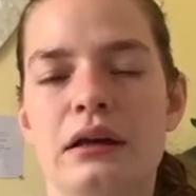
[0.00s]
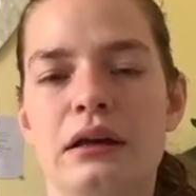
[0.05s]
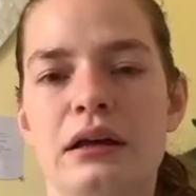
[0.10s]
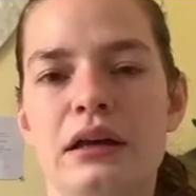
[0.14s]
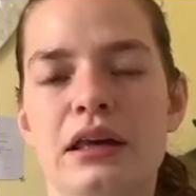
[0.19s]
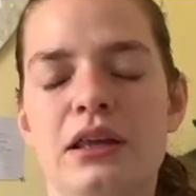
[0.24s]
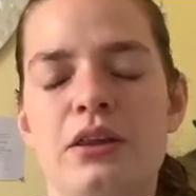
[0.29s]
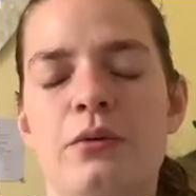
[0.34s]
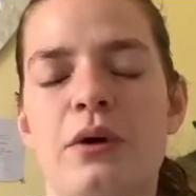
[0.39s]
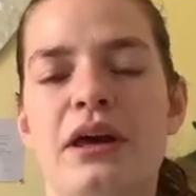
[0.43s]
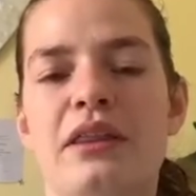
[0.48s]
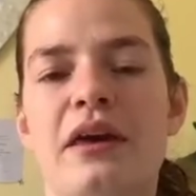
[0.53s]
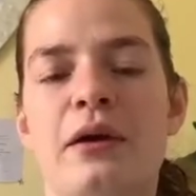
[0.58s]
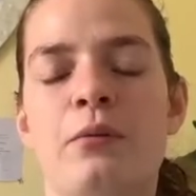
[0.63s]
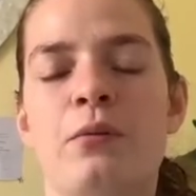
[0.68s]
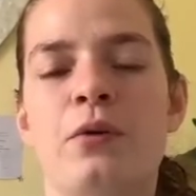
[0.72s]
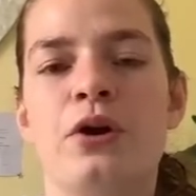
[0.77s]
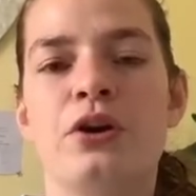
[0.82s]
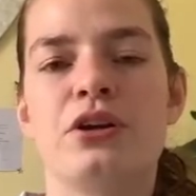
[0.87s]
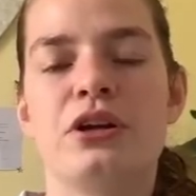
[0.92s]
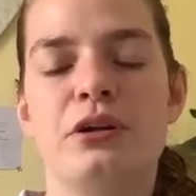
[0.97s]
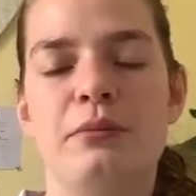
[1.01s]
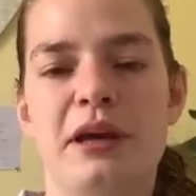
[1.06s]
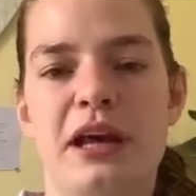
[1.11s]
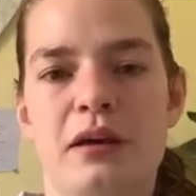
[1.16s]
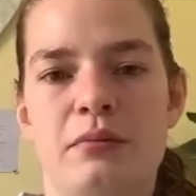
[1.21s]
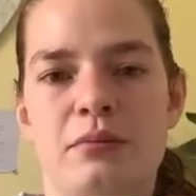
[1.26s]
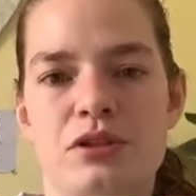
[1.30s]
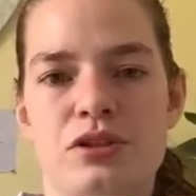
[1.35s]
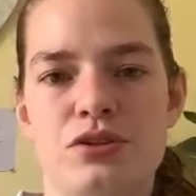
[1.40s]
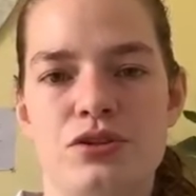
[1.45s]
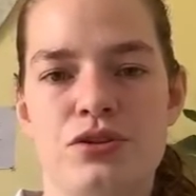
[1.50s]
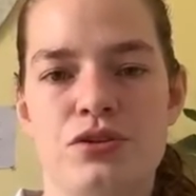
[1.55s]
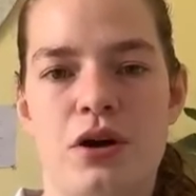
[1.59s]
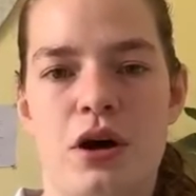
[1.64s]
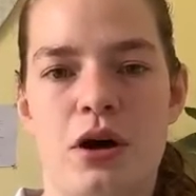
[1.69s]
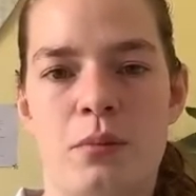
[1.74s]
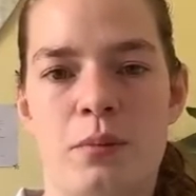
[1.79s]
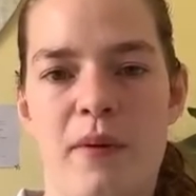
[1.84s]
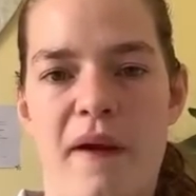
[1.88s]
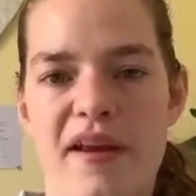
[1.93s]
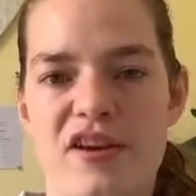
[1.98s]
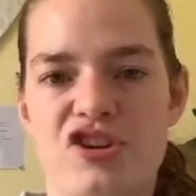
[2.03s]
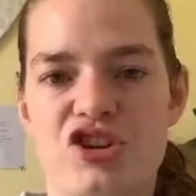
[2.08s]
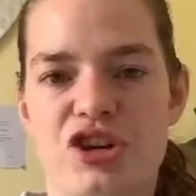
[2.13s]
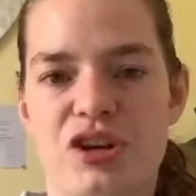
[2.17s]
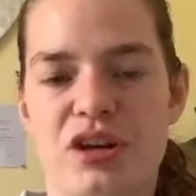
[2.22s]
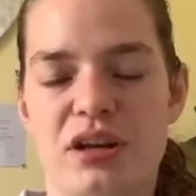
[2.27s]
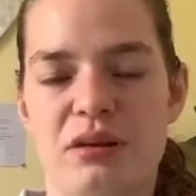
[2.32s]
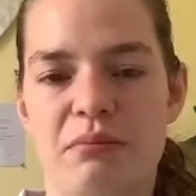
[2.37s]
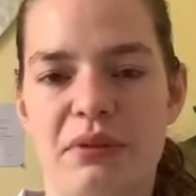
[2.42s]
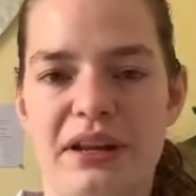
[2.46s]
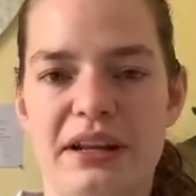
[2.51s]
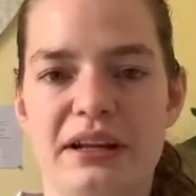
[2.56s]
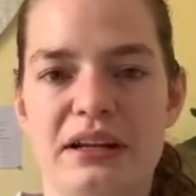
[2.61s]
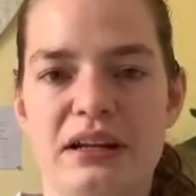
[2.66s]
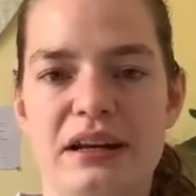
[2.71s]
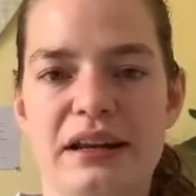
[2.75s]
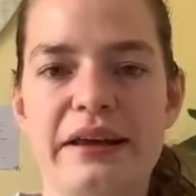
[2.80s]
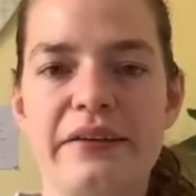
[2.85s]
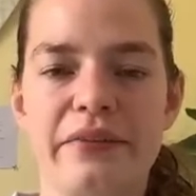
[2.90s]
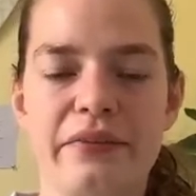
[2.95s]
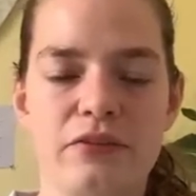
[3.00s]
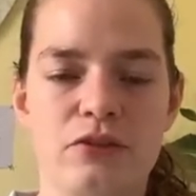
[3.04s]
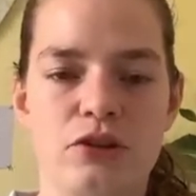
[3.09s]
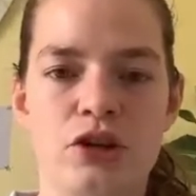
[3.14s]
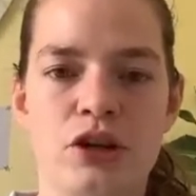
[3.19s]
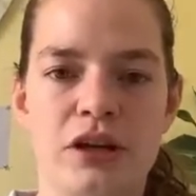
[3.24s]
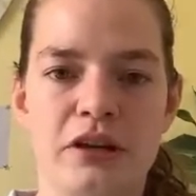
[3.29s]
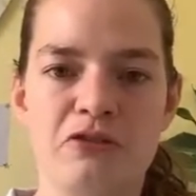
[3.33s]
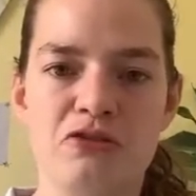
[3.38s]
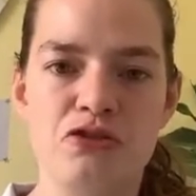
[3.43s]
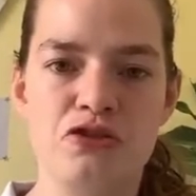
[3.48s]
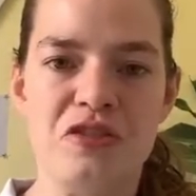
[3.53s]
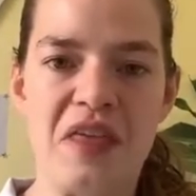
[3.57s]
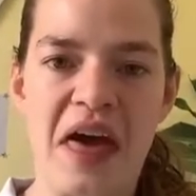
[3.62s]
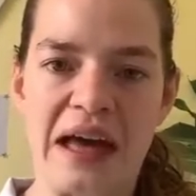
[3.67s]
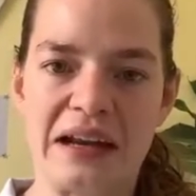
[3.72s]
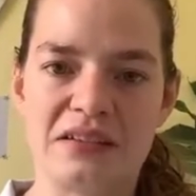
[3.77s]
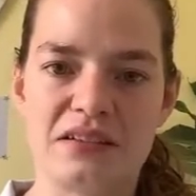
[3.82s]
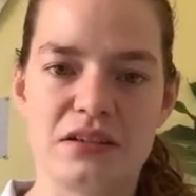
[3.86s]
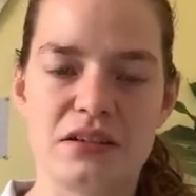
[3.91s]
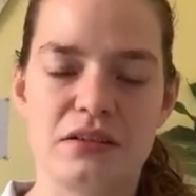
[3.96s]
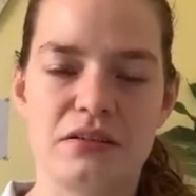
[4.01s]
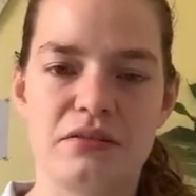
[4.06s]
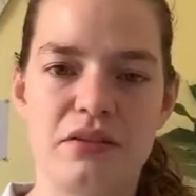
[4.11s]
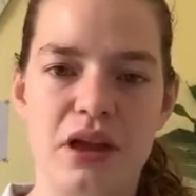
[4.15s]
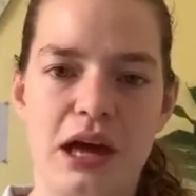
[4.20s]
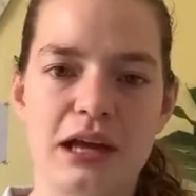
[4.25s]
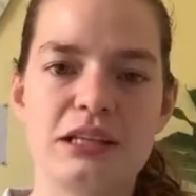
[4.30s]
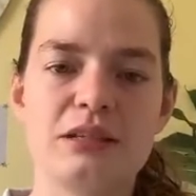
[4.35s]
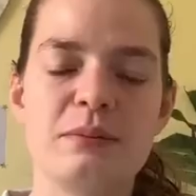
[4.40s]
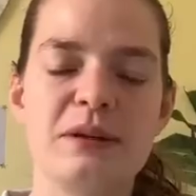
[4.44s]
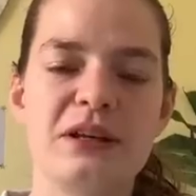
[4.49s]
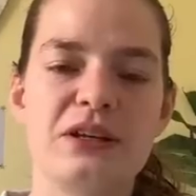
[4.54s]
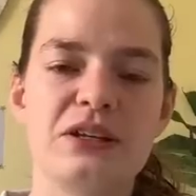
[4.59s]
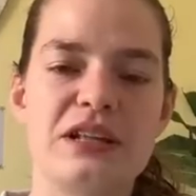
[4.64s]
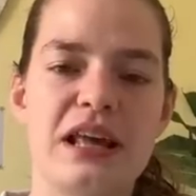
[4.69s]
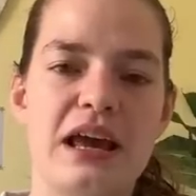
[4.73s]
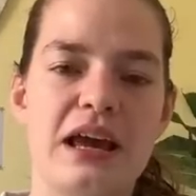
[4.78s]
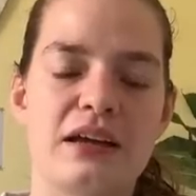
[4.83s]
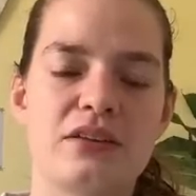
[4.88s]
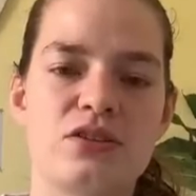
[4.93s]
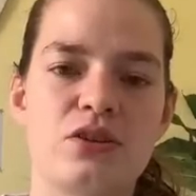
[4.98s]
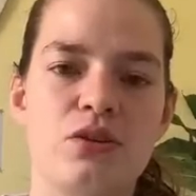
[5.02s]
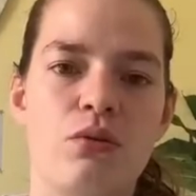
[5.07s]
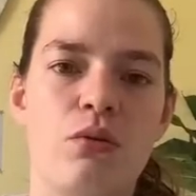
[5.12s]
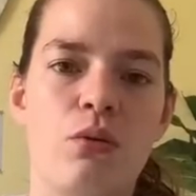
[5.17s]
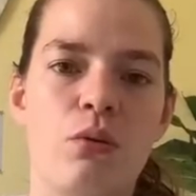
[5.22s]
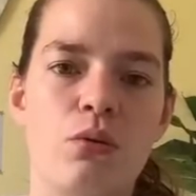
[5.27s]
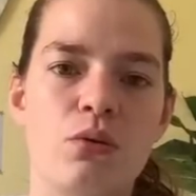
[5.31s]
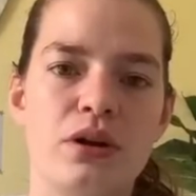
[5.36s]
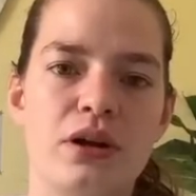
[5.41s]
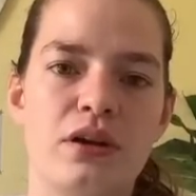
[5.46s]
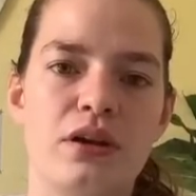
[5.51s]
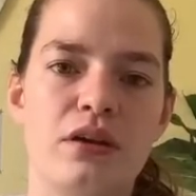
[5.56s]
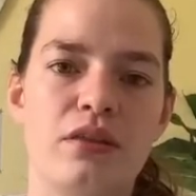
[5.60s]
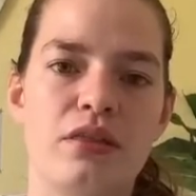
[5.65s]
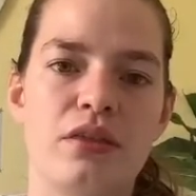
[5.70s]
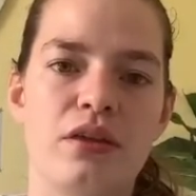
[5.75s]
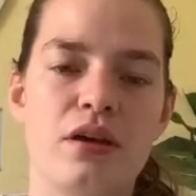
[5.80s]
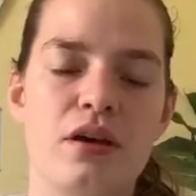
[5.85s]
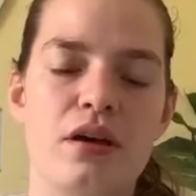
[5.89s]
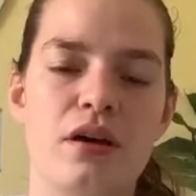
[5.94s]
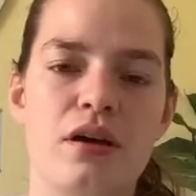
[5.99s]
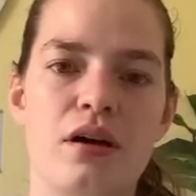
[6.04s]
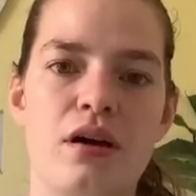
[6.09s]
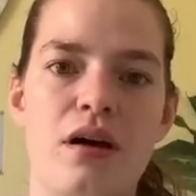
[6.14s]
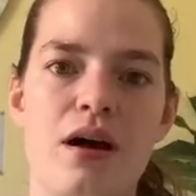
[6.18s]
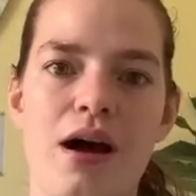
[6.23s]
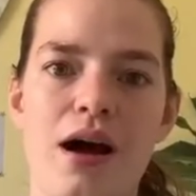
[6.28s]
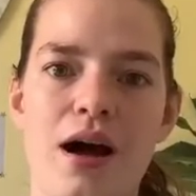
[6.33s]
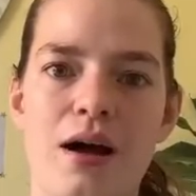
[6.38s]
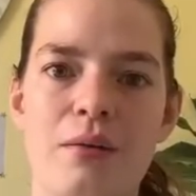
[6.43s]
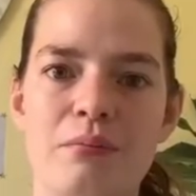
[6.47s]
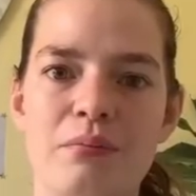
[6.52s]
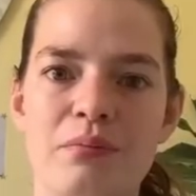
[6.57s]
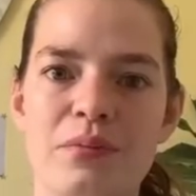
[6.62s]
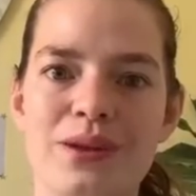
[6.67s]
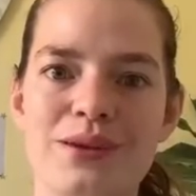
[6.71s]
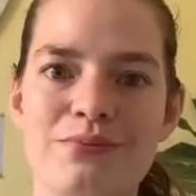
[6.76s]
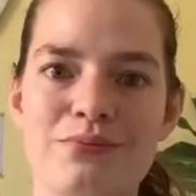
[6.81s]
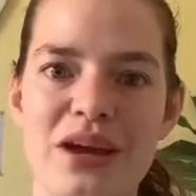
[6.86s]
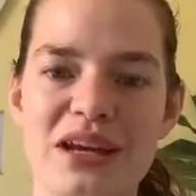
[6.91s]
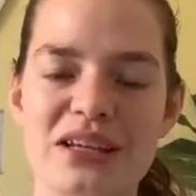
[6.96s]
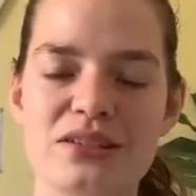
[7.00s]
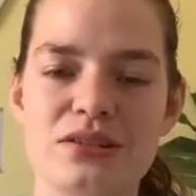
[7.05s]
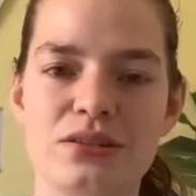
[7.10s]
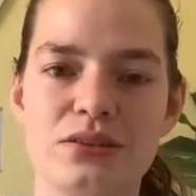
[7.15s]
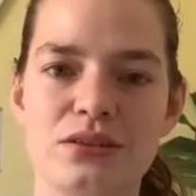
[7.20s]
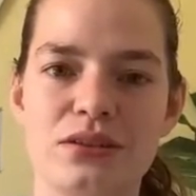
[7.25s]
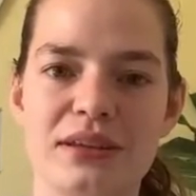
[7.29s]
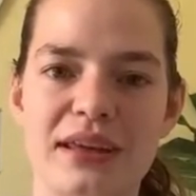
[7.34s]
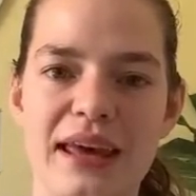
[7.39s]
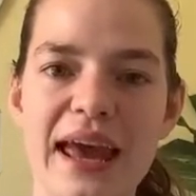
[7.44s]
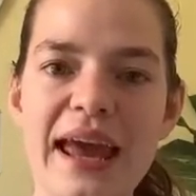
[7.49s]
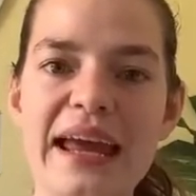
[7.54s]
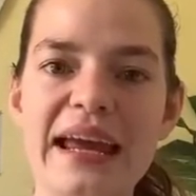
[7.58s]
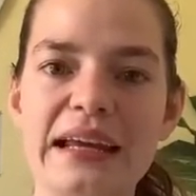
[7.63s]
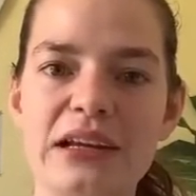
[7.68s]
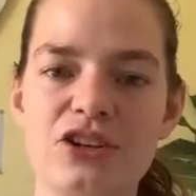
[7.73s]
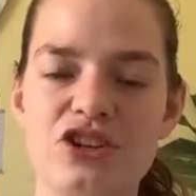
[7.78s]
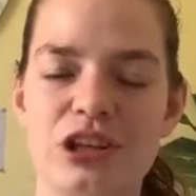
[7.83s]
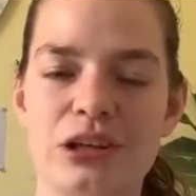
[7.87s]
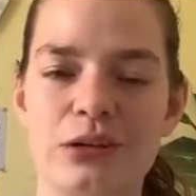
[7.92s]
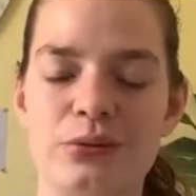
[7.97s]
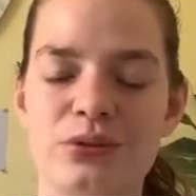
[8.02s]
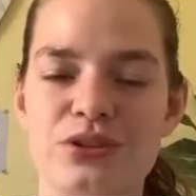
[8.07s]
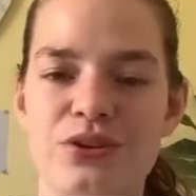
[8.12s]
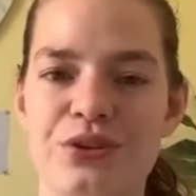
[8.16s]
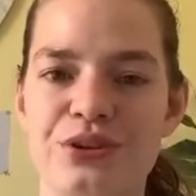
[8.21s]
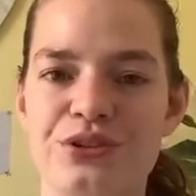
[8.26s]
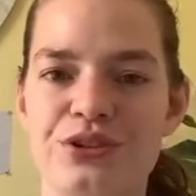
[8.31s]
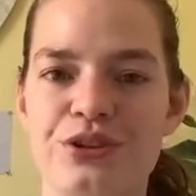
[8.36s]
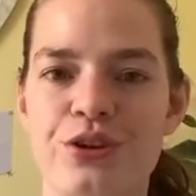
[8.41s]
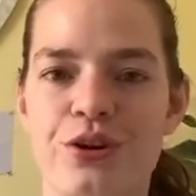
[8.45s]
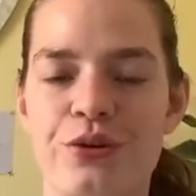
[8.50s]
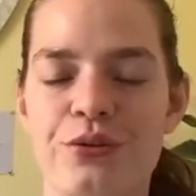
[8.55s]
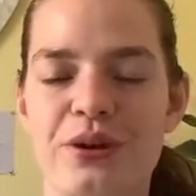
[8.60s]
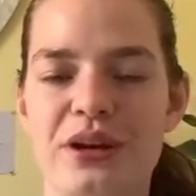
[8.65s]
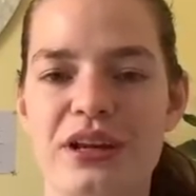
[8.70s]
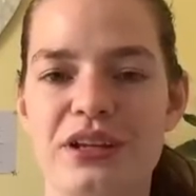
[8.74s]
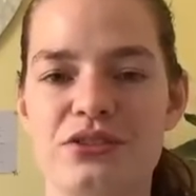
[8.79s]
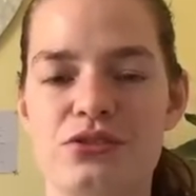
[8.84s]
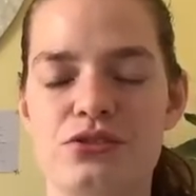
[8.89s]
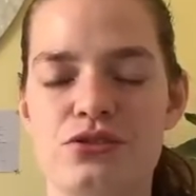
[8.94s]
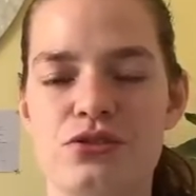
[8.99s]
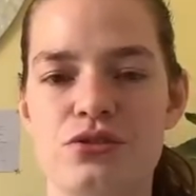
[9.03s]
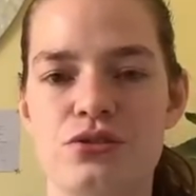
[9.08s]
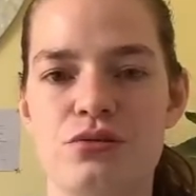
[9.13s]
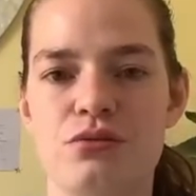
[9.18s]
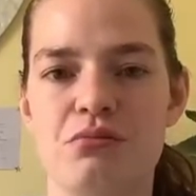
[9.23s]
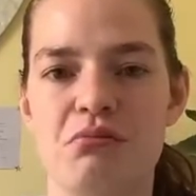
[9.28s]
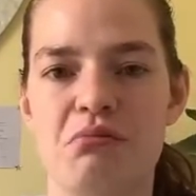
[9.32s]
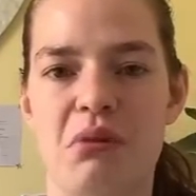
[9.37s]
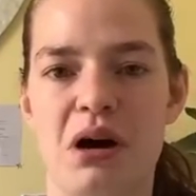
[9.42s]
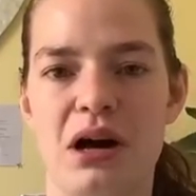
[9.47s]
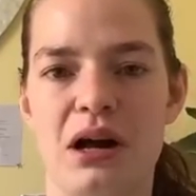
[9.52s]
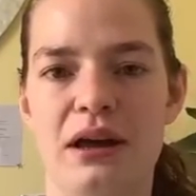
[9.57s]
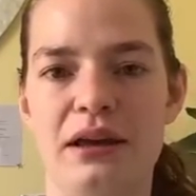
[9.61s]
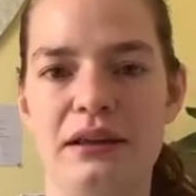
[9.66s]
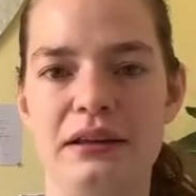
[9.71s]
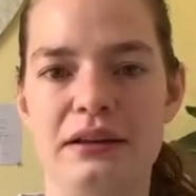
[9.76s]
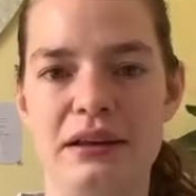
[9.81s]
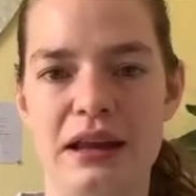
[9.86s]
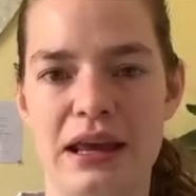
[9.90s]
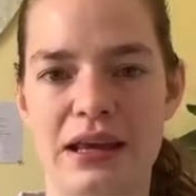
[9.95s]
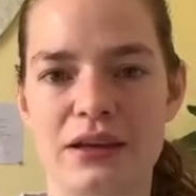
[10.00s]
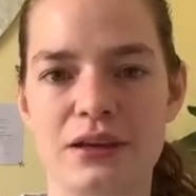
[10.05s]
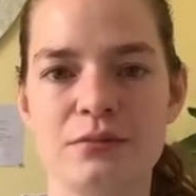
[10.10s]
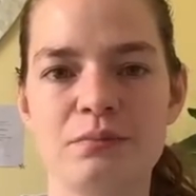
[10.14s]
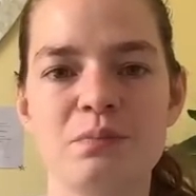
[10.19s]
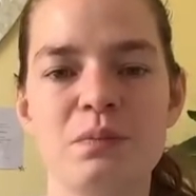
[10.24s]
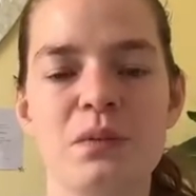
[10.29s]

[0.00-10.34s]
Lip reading: either way they weren't going to be able to do the operation immediately and that night because they had to order the metal cage that was going to go into my neck.